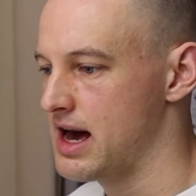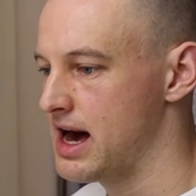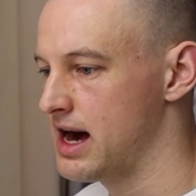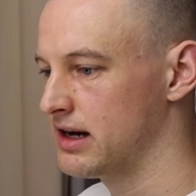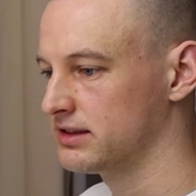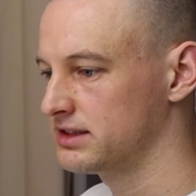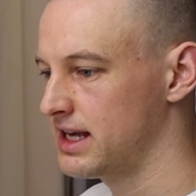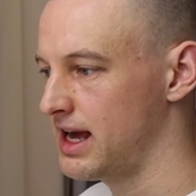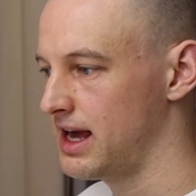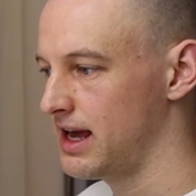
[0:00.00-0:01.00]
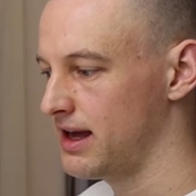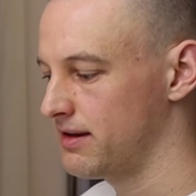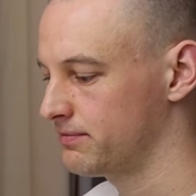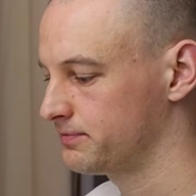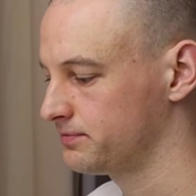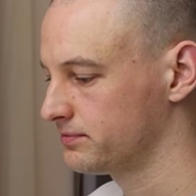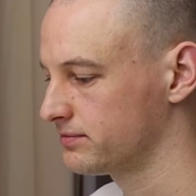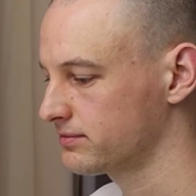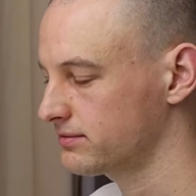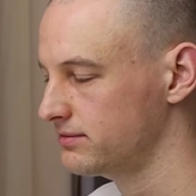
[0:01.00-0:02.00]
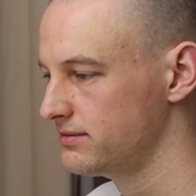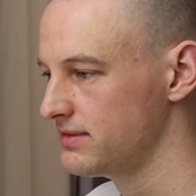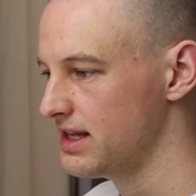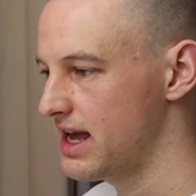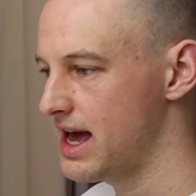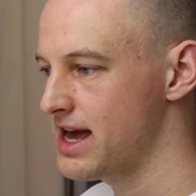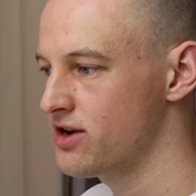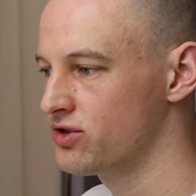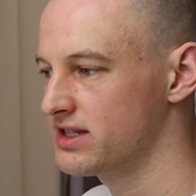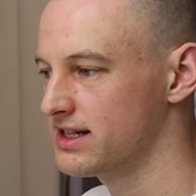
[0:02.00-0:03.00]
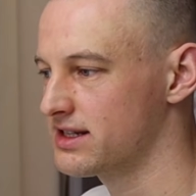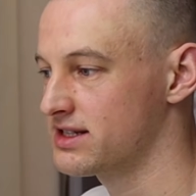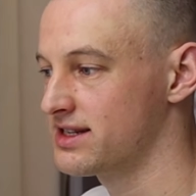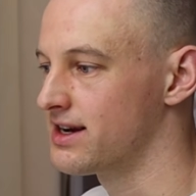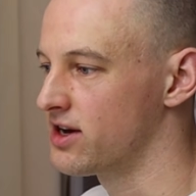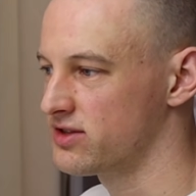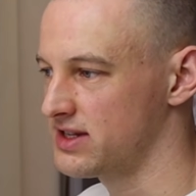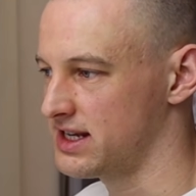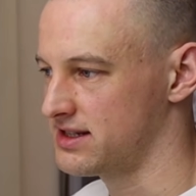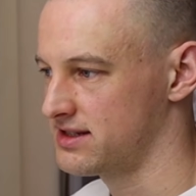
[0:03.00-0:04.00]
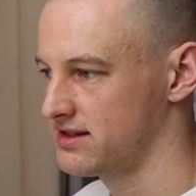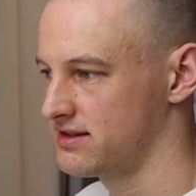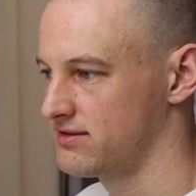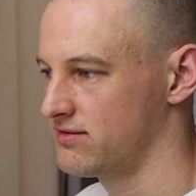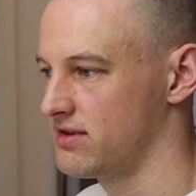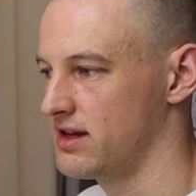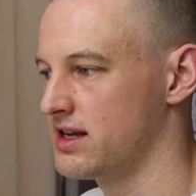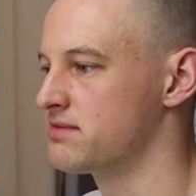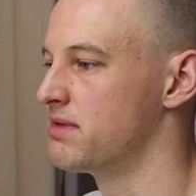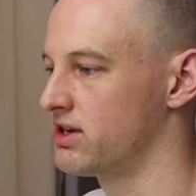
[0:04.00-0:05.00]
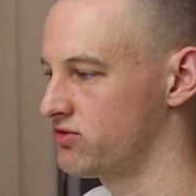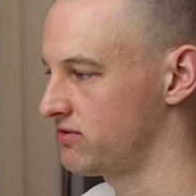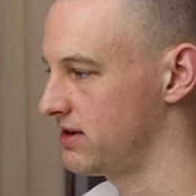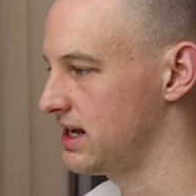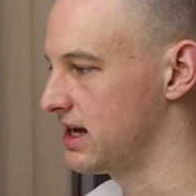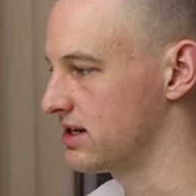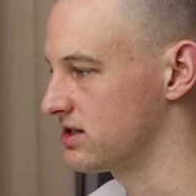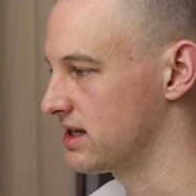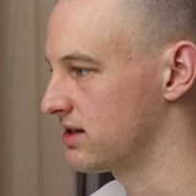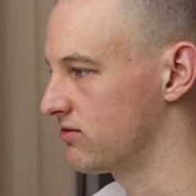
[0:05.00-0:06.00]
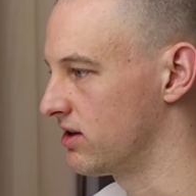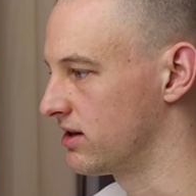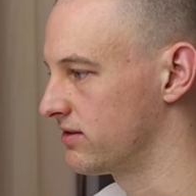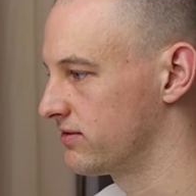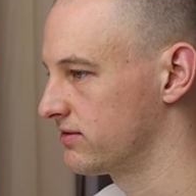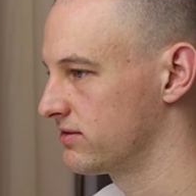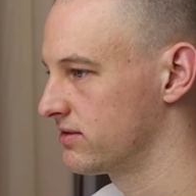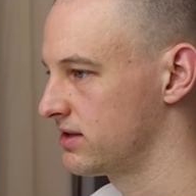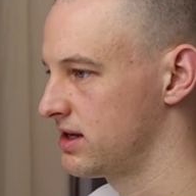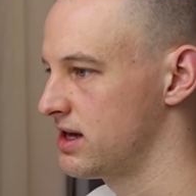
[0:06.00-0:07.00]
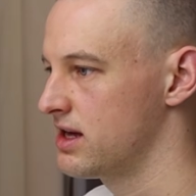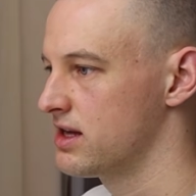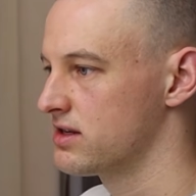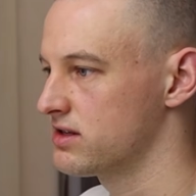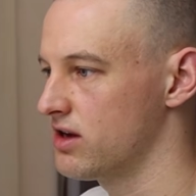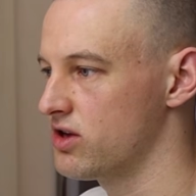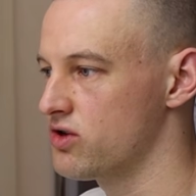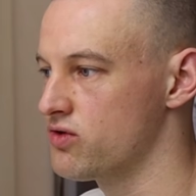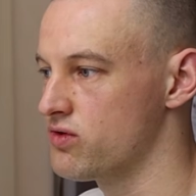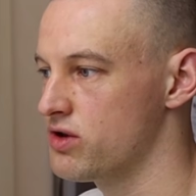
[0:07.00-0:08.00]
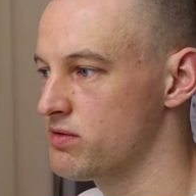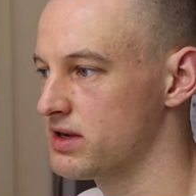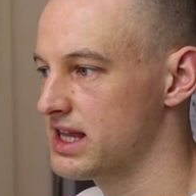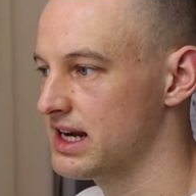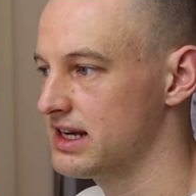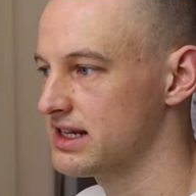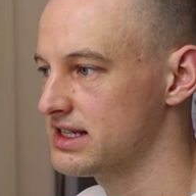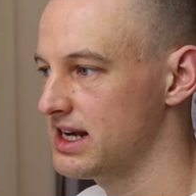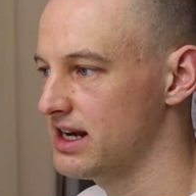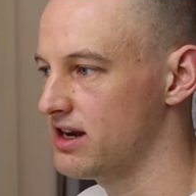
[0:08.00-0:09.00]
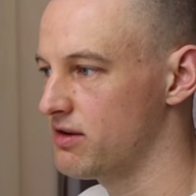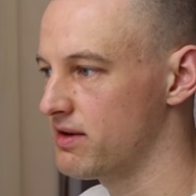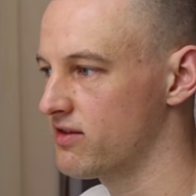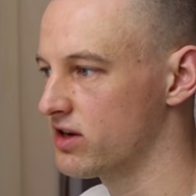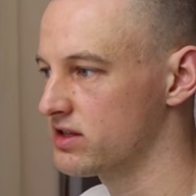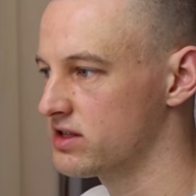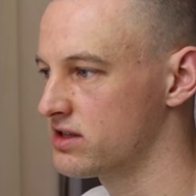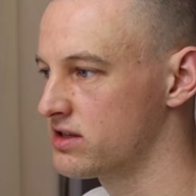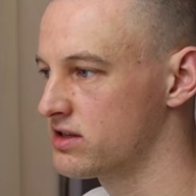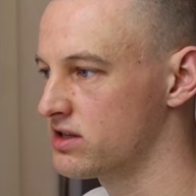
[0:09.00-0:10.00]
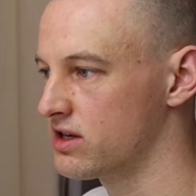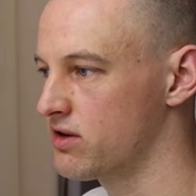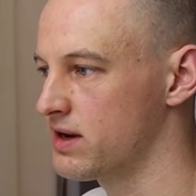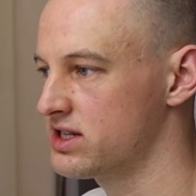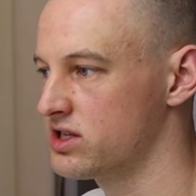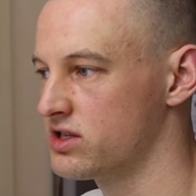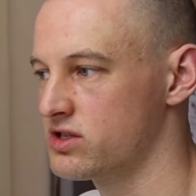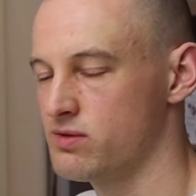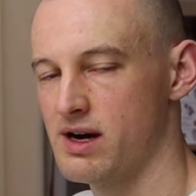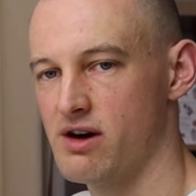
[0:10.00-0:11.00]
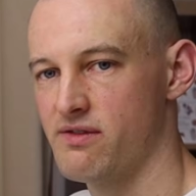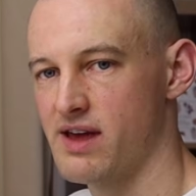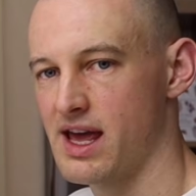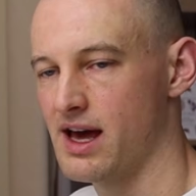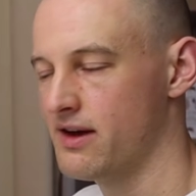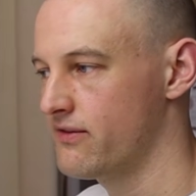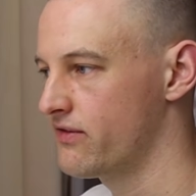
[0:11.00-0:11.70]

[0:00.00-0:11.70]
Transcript: I'll say aortic stenosis. It's mitral regurg, so that's wrong. So you would then continue. We've got to question 12 here,